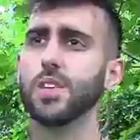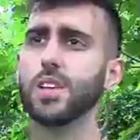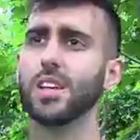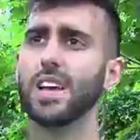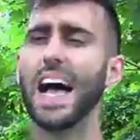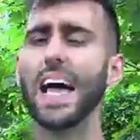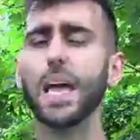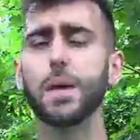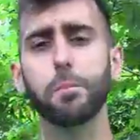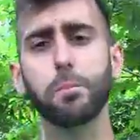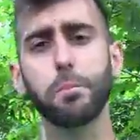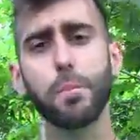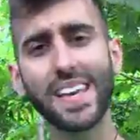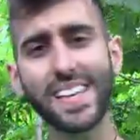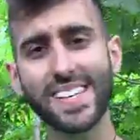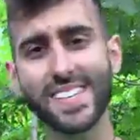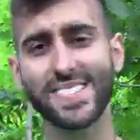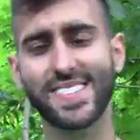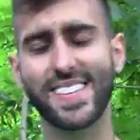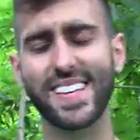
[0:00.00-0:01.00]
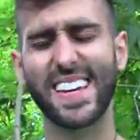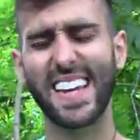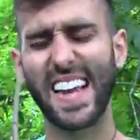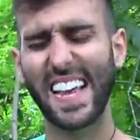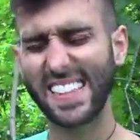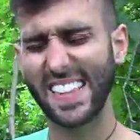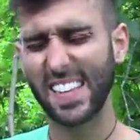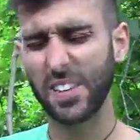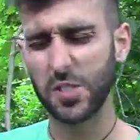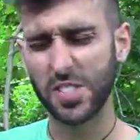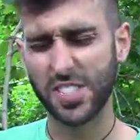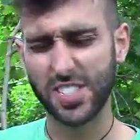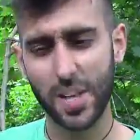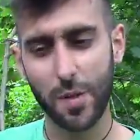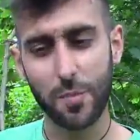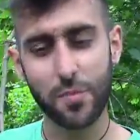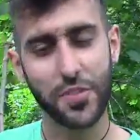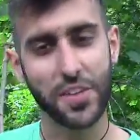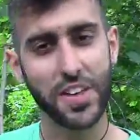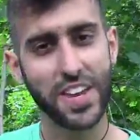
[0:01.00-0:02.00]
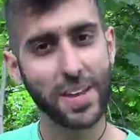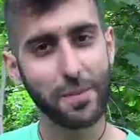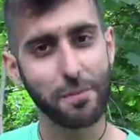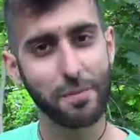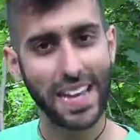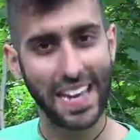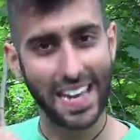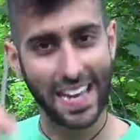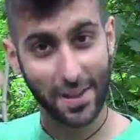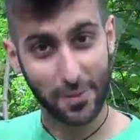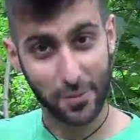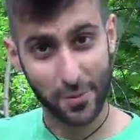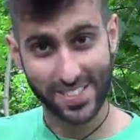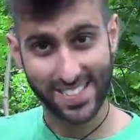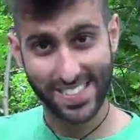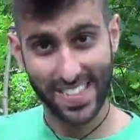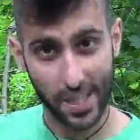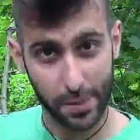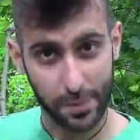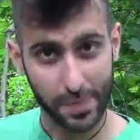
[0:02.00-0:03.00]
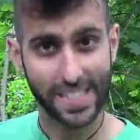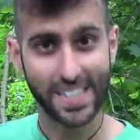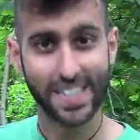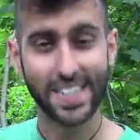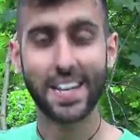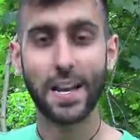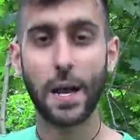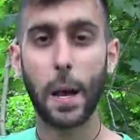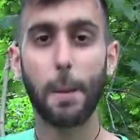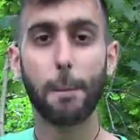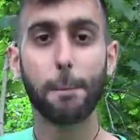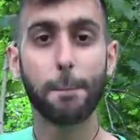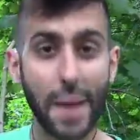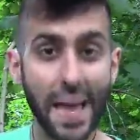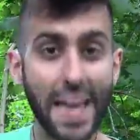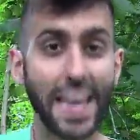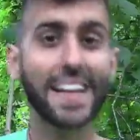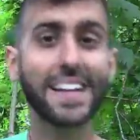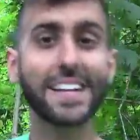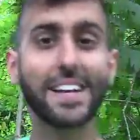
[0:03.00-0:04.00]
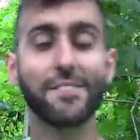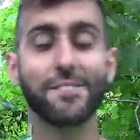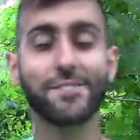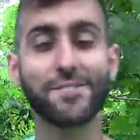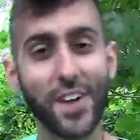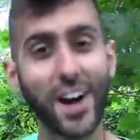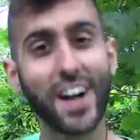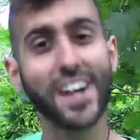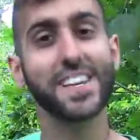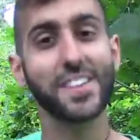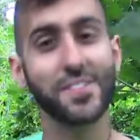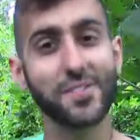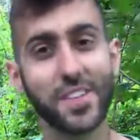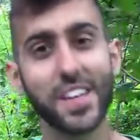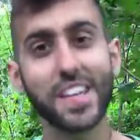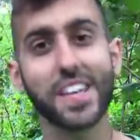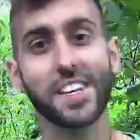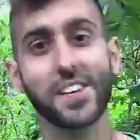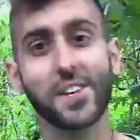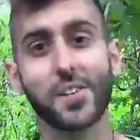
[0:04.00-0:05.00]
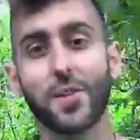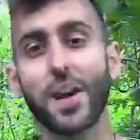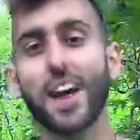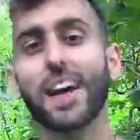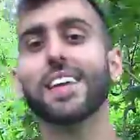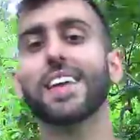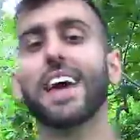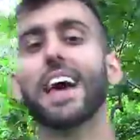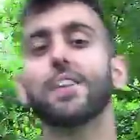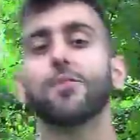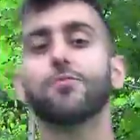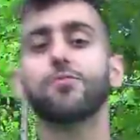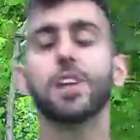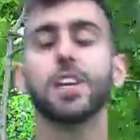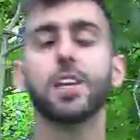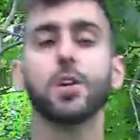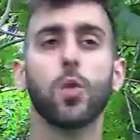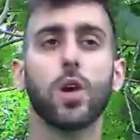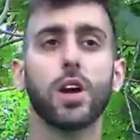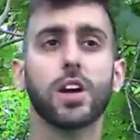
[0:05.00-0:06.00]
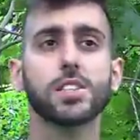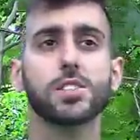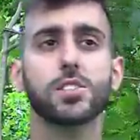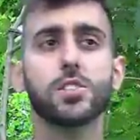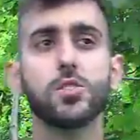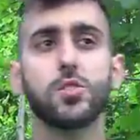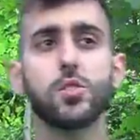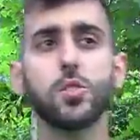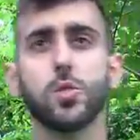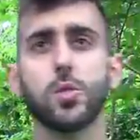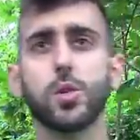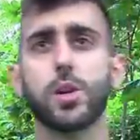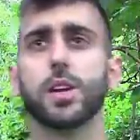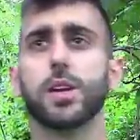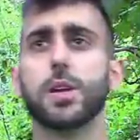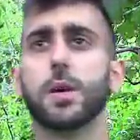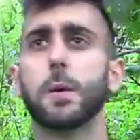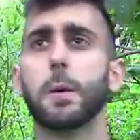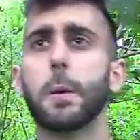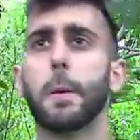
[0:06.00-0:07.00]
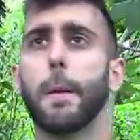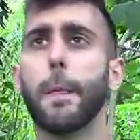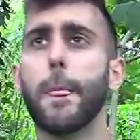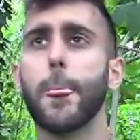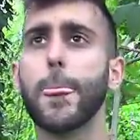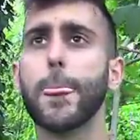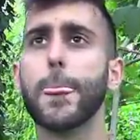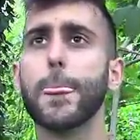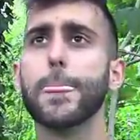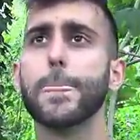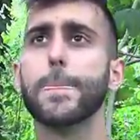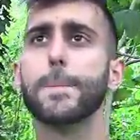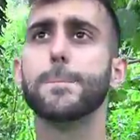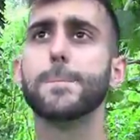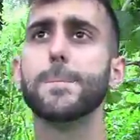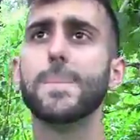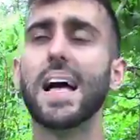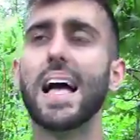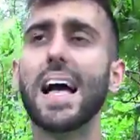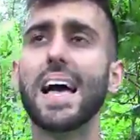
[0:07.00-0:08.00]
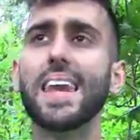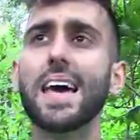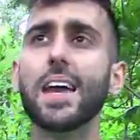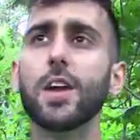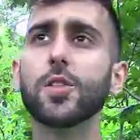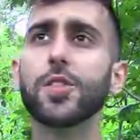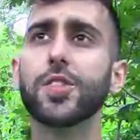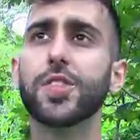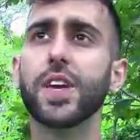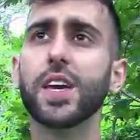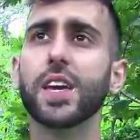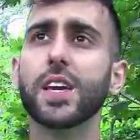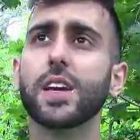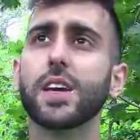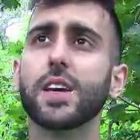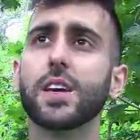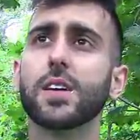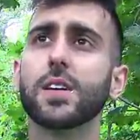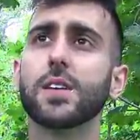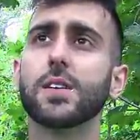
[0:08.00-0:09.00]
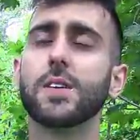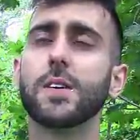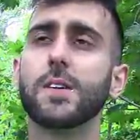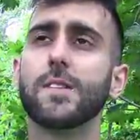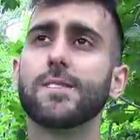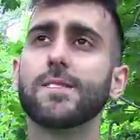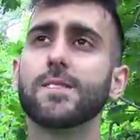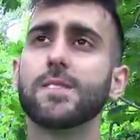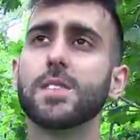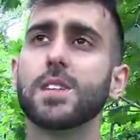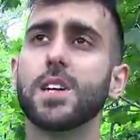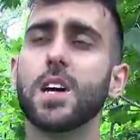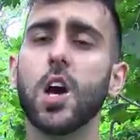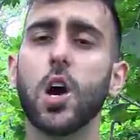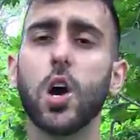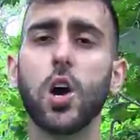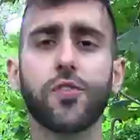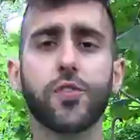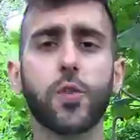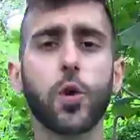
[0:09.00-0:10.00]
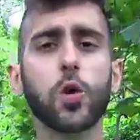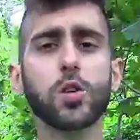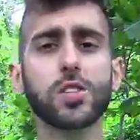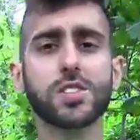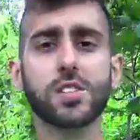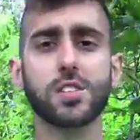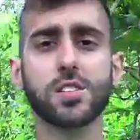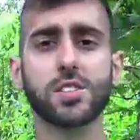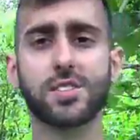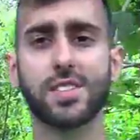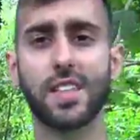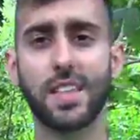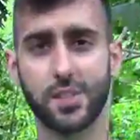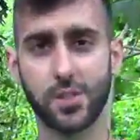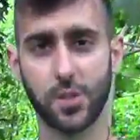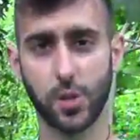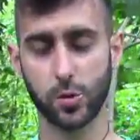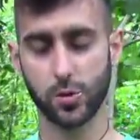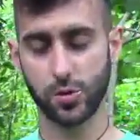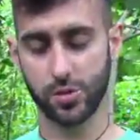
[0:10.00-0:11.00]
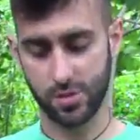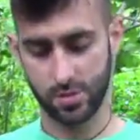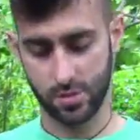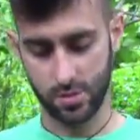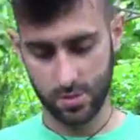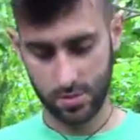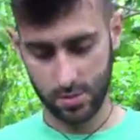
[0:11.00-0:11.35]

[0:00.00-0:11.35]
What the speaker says: I missed it. Like, there was something in me that was telling me, make a fucking video, right? I really wanted to do it. And I don't think, of course there's those